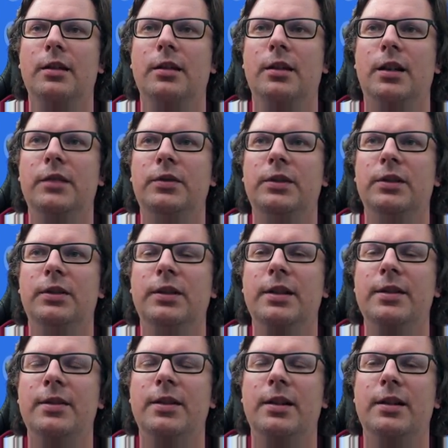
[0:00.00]
After
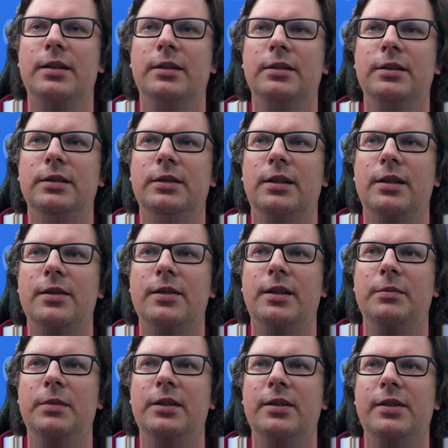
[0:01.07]
this, there are
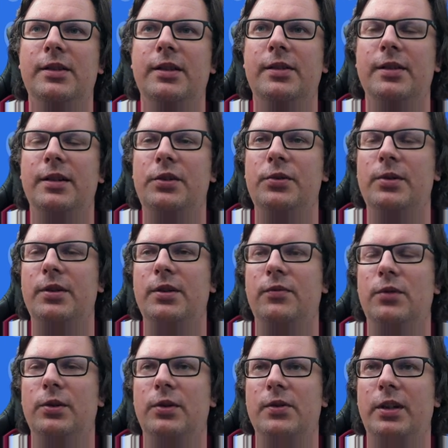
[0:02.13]
some interesting sections
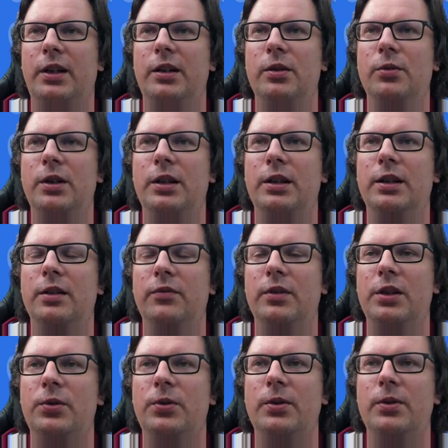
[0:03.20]
for the security
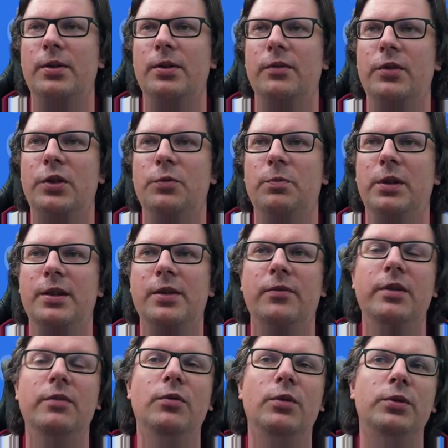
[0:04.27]
definitions, which means
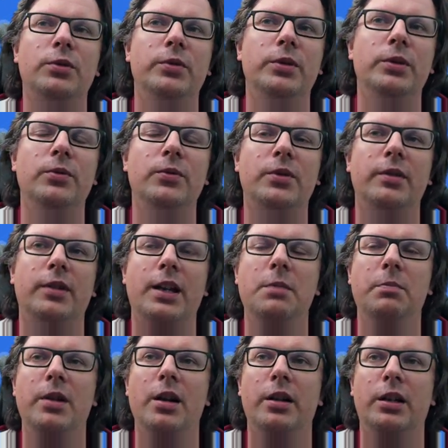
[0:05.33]
we want to use the
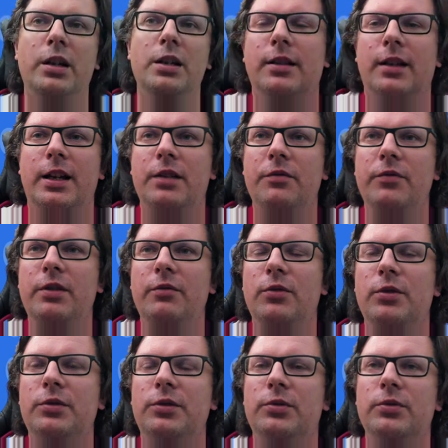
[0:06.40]
API key, and we
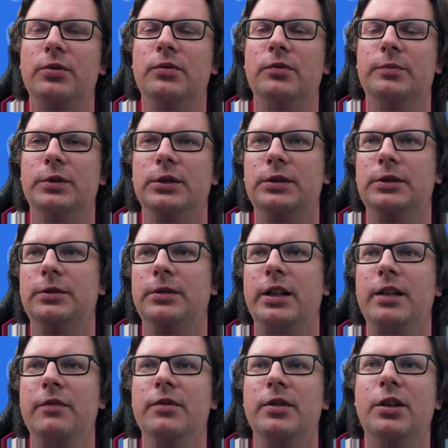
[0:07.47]
want to
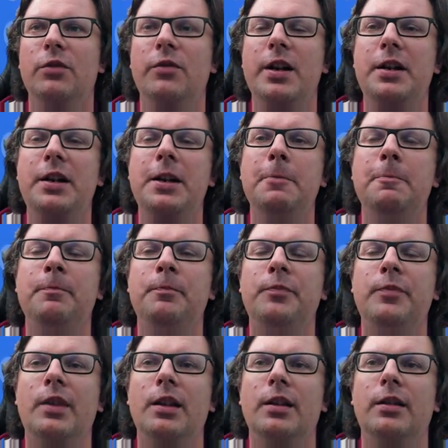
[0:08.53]
have a query
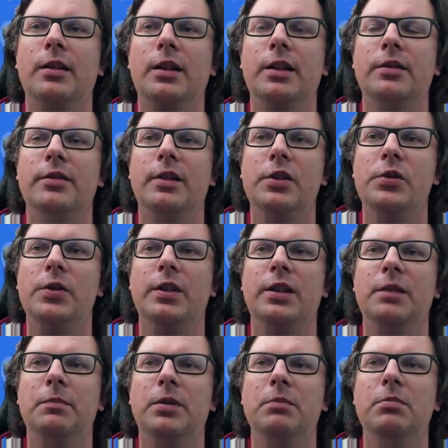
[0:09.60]
in the
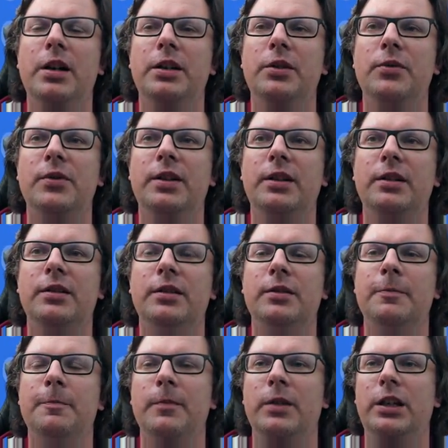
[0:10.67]
HTTP by using the
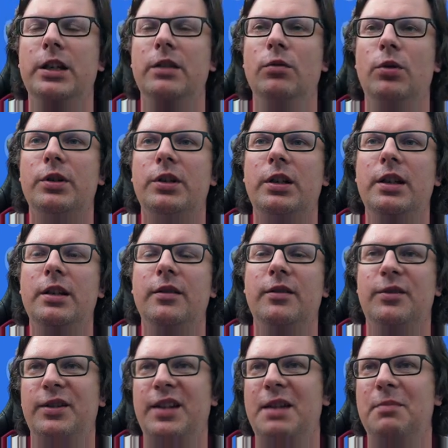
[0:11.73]
keyword key
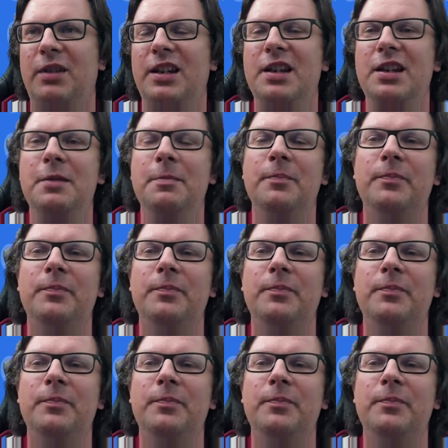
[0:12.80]
or name key,